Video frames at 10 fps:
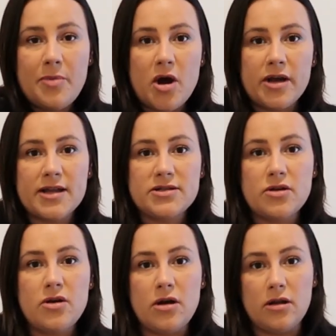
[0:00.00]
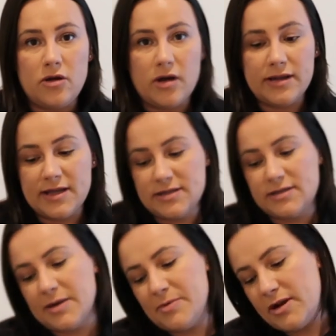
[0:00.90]
pockets along this
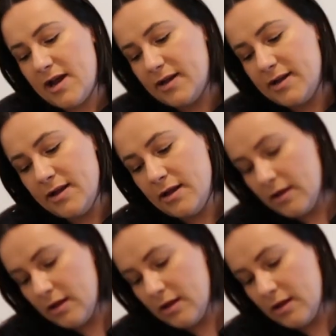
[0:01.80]
diaper caddy